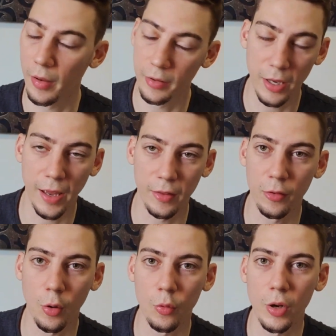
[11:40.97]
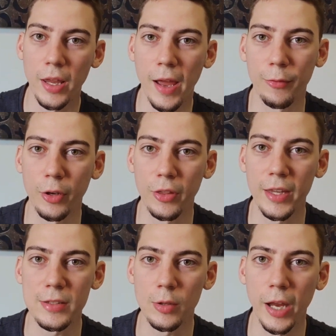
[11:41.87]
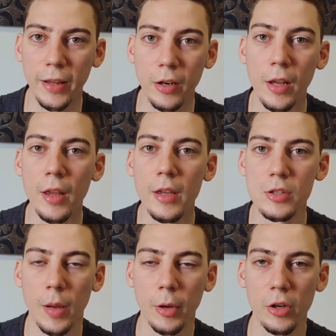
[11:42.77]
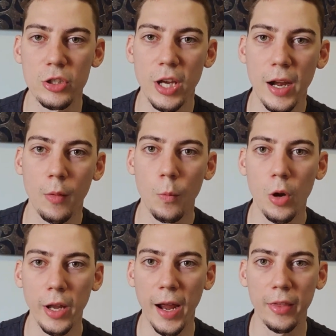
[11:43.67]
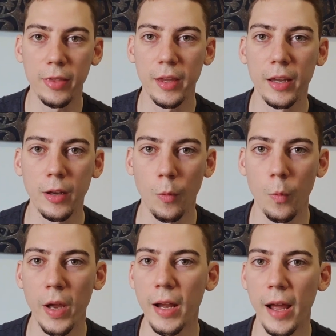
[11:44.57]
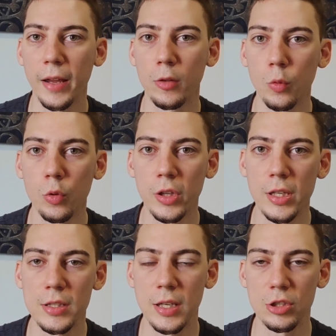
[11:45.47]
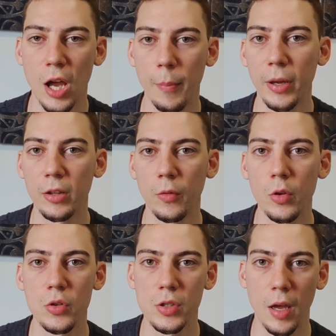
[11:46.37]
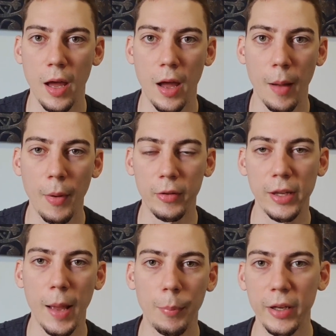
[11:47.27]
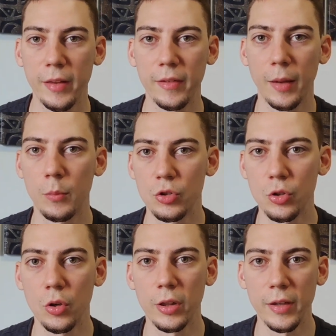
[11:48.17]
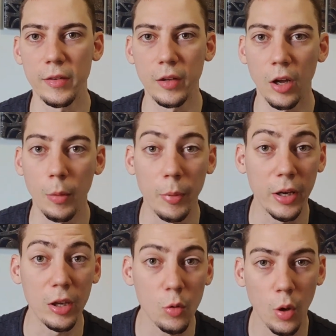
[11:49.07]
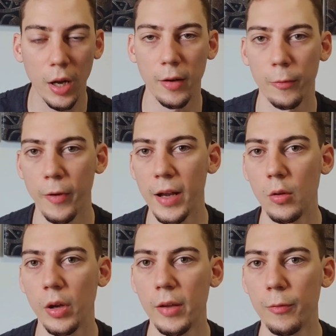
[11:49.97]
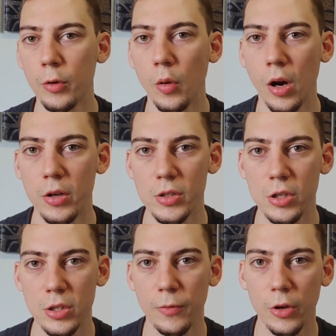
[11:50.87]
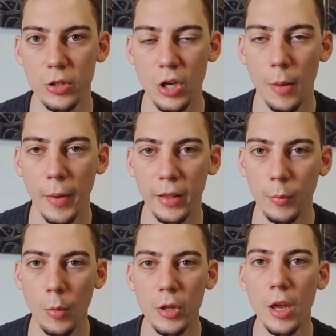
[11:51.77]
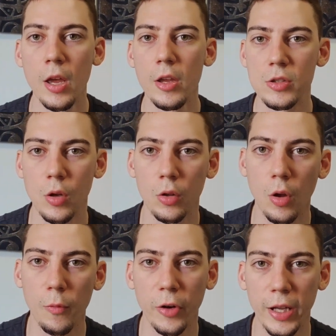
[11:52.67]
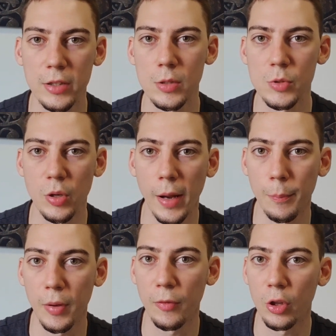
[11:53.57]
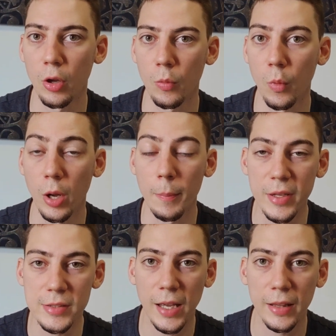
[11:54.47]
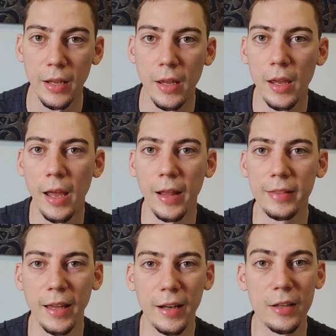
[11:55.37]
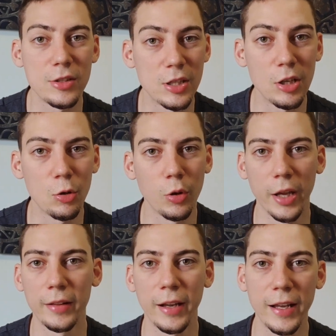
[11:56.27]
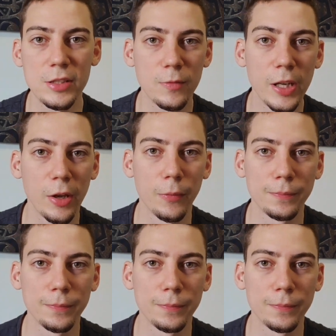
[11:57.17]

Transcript: yeah, don't really have their things together. So I'm gonna share what I think when I do these job interviews uh, about the applicants. I'm sure this is gonna bring you a lot of value if you are searching for a job at the moment. So don't forget to subscribe if you don't wanna miss that. And then see you in the next video.